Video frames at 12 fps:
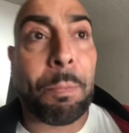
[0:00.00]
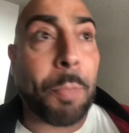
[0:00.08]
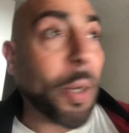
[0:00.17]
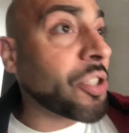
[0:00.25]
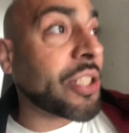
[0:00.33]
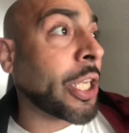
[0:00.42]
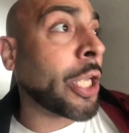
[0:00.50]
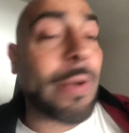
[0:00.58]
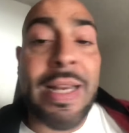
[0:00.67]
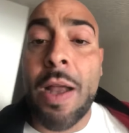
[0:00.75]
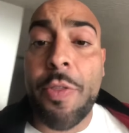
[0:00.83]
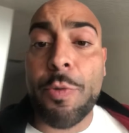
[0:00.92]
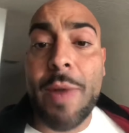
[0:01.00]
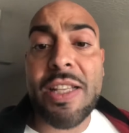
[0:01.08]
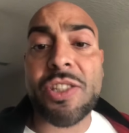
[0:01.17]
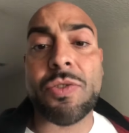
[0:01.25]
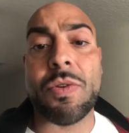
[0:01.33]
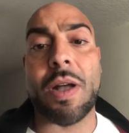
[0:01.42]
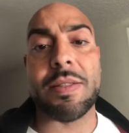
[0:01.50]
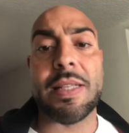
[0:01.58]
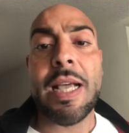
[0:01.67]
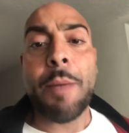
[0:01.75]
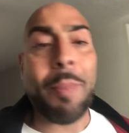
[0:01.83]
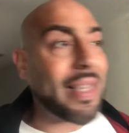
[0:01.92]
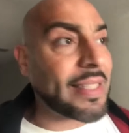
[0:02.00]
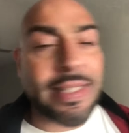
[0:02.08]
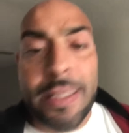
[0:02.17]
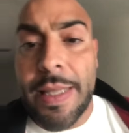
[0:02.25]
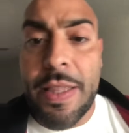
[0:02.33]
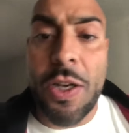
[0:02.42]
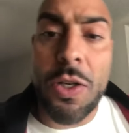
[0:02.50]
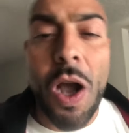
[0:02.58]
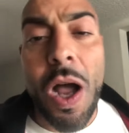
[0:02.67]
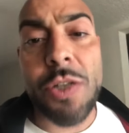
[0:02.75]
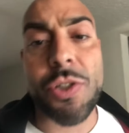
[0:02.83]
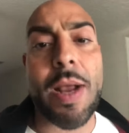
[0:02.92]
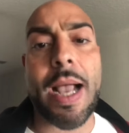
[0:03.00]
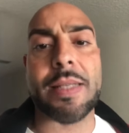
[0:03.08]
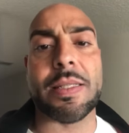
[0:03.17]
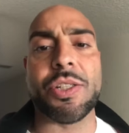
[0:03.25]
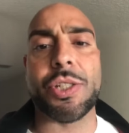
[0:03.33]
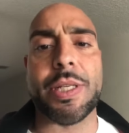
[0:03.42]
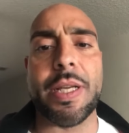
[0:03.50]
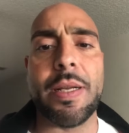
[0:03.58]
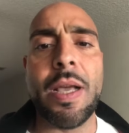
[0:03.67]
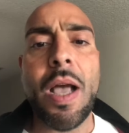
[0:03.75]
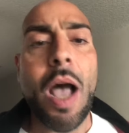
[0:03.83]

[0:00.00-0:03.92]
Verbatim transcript: persecuting other restaurants by stealing their contracts and shit.